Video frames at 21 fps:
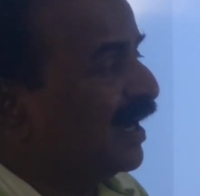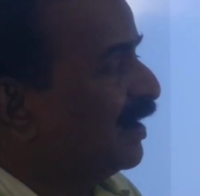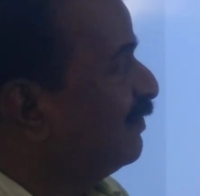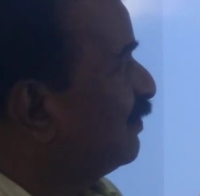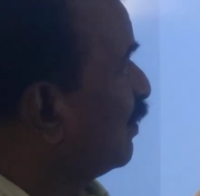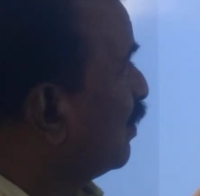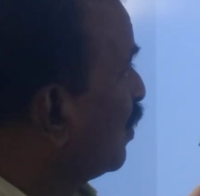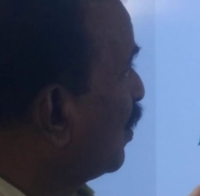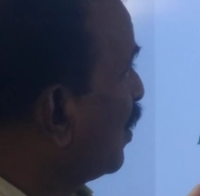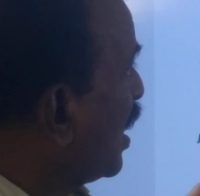
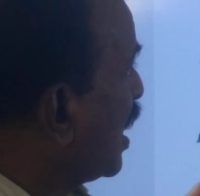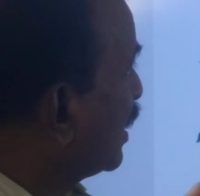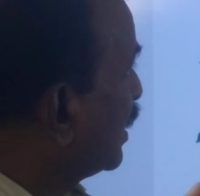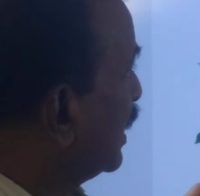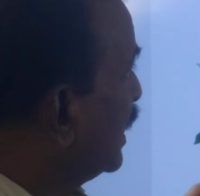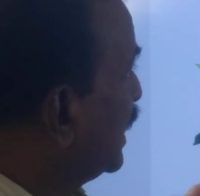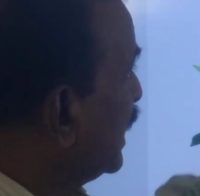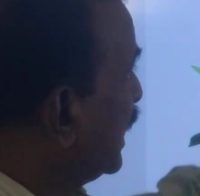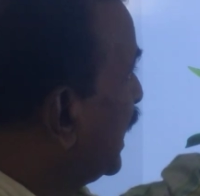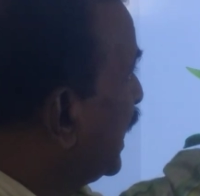of
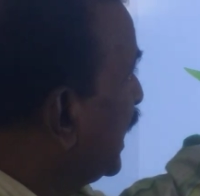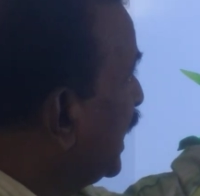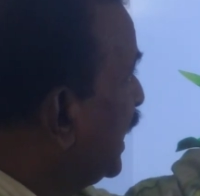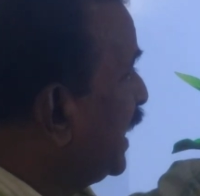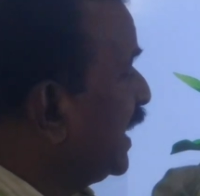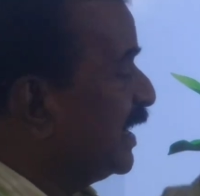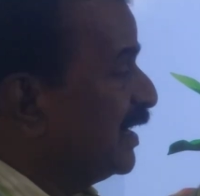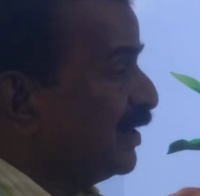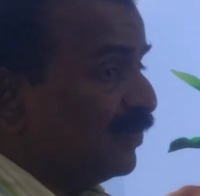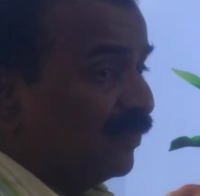rock.
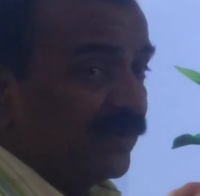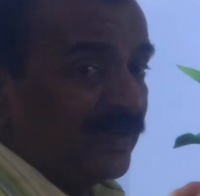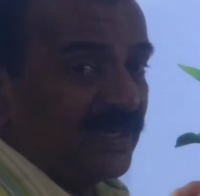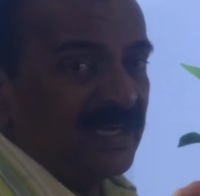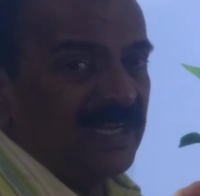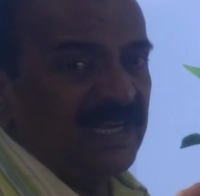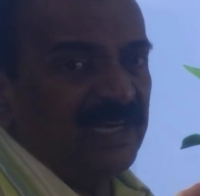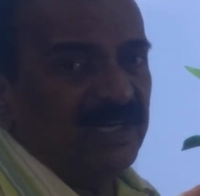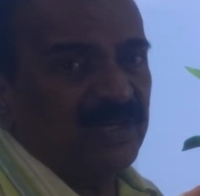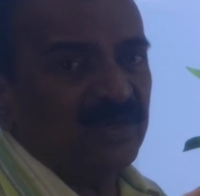And we
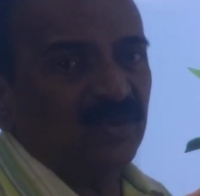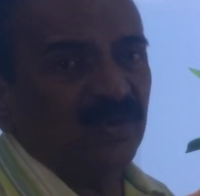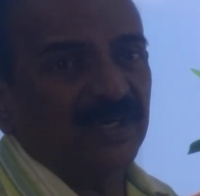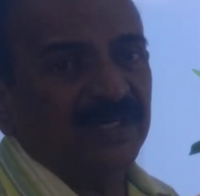need to